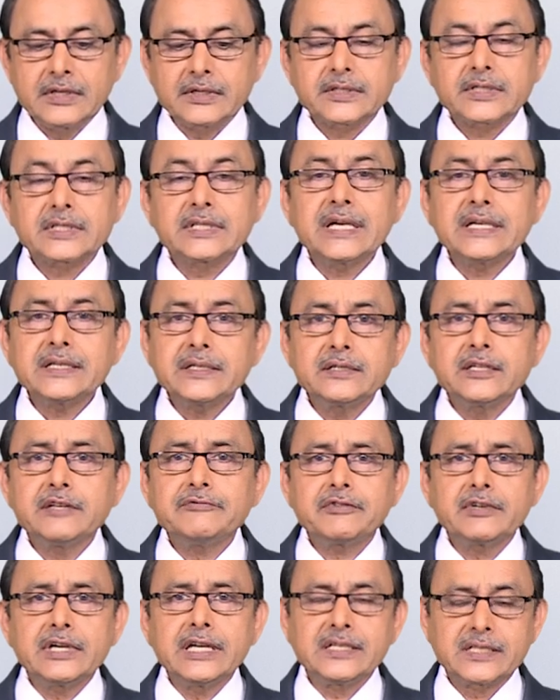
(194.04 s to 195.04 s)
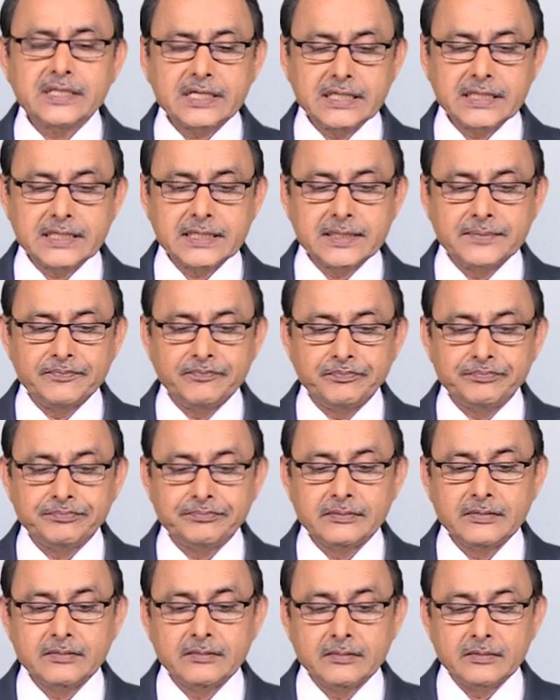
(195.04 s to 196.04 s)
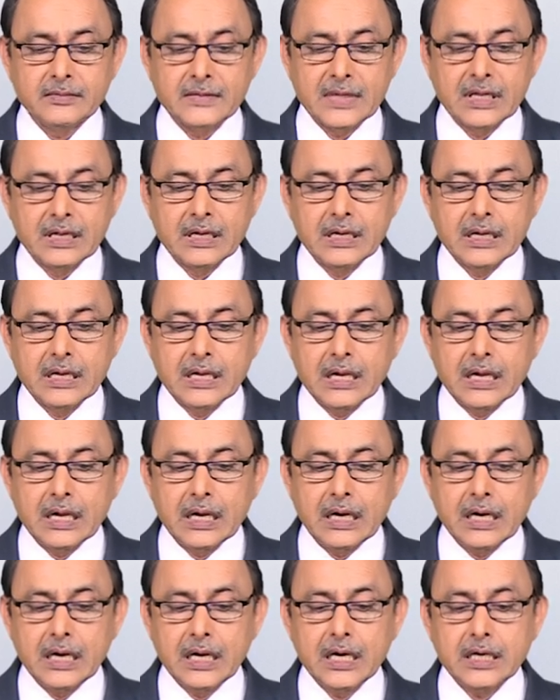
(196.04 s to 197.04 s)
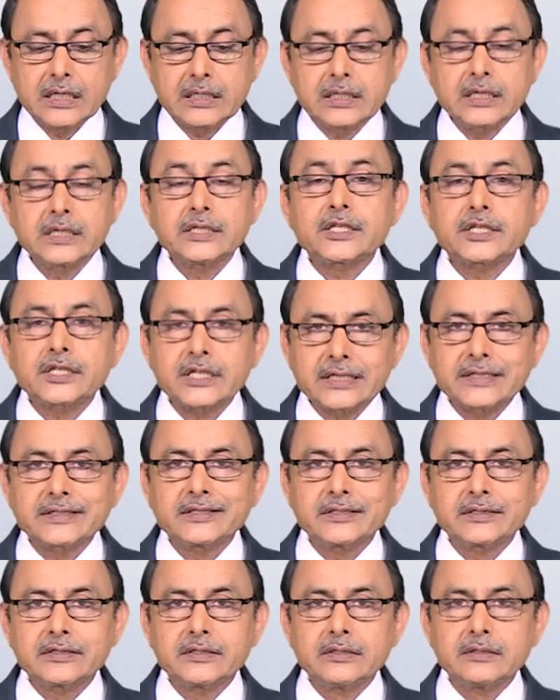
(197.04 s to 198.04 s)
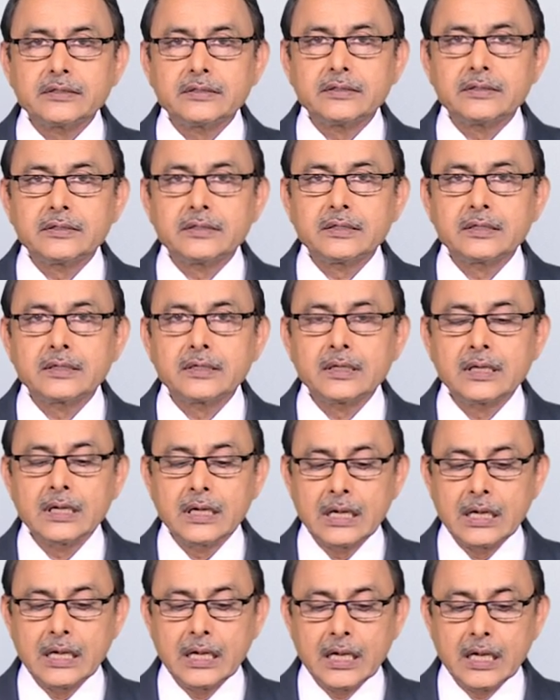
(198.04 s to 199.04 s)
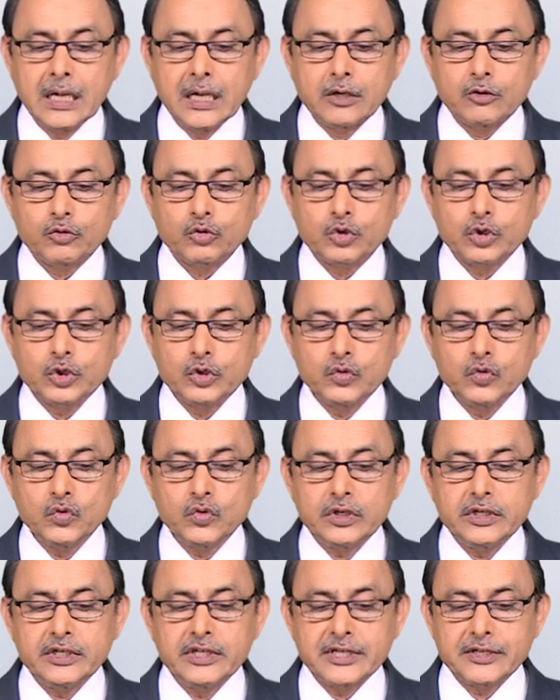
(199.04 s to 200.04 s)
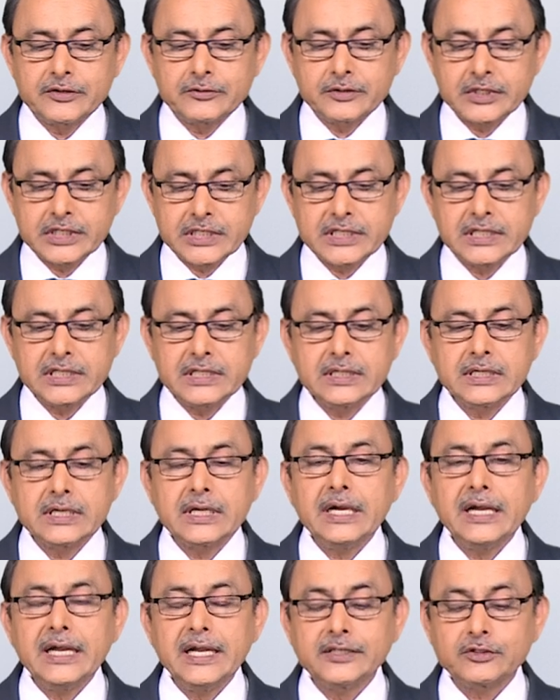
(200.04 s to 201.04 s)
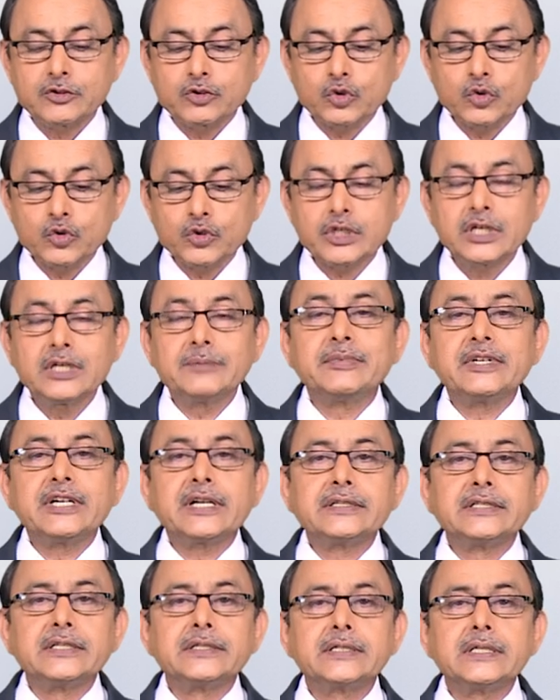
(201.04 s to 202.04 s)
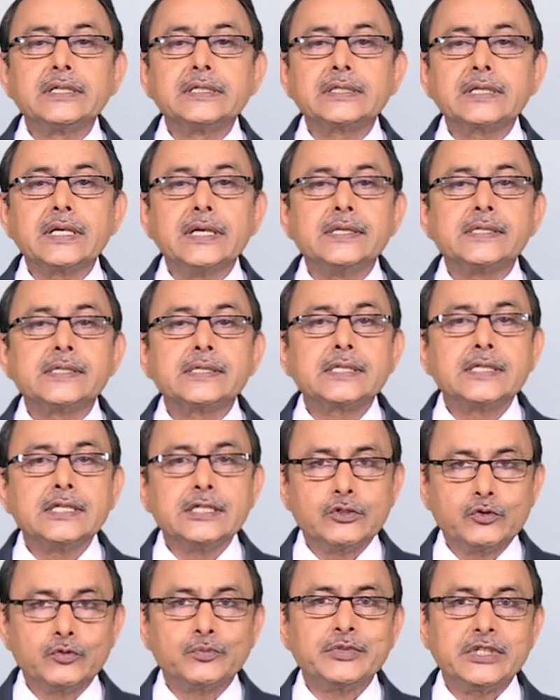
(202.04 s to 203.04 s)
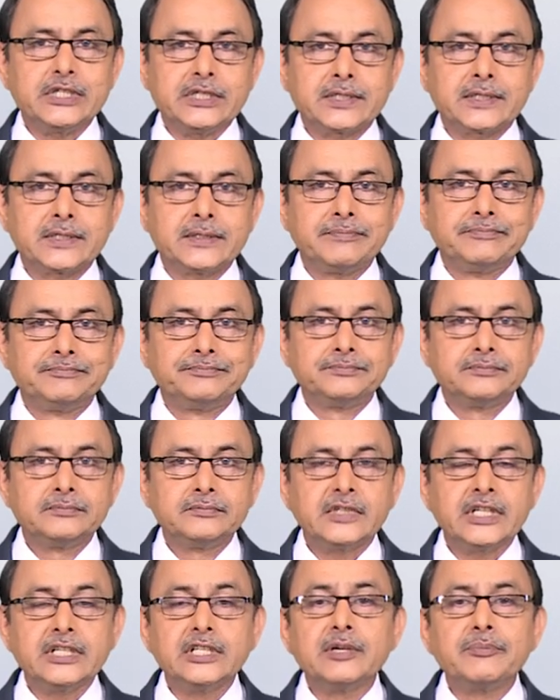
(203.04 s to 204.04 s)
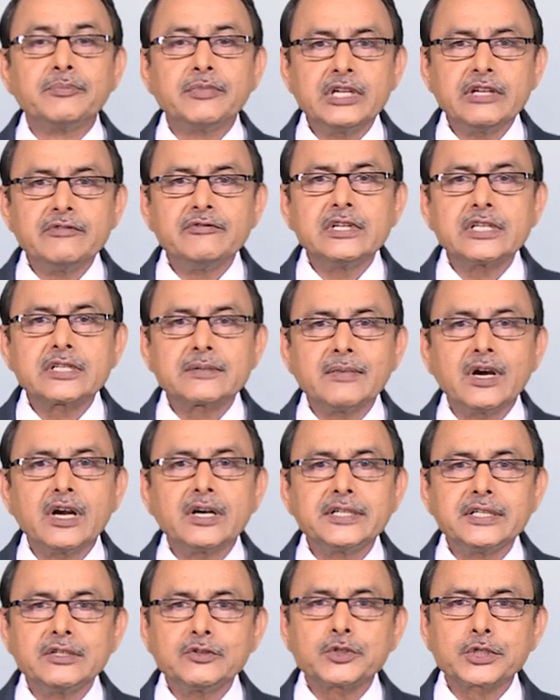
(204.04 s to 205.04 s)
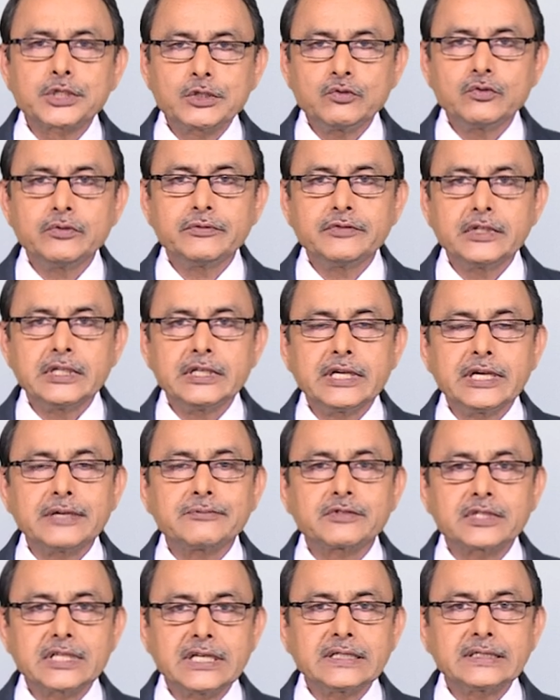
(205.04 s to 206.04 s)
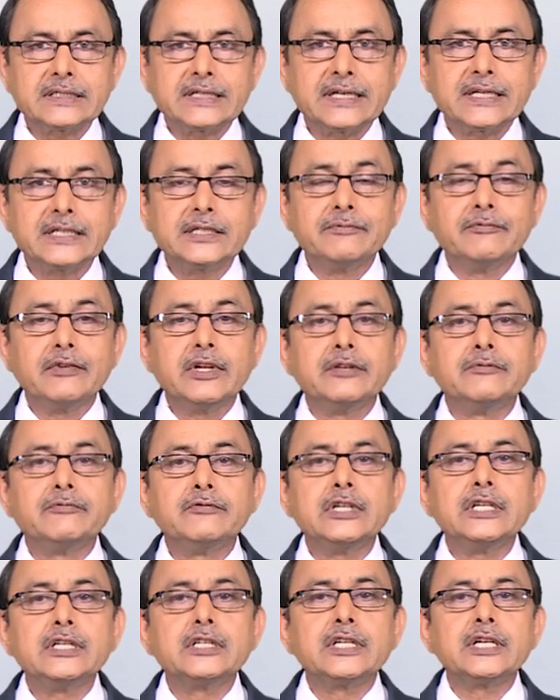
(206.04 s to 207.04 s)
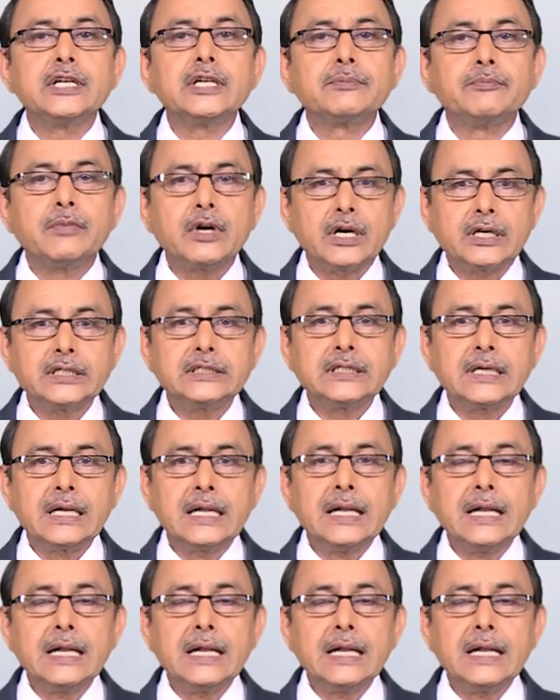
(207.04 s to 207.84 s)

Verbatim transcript: Sex differences are constructed through linguistic and social practices in COPs. In the previous modules too, we have said that when we take part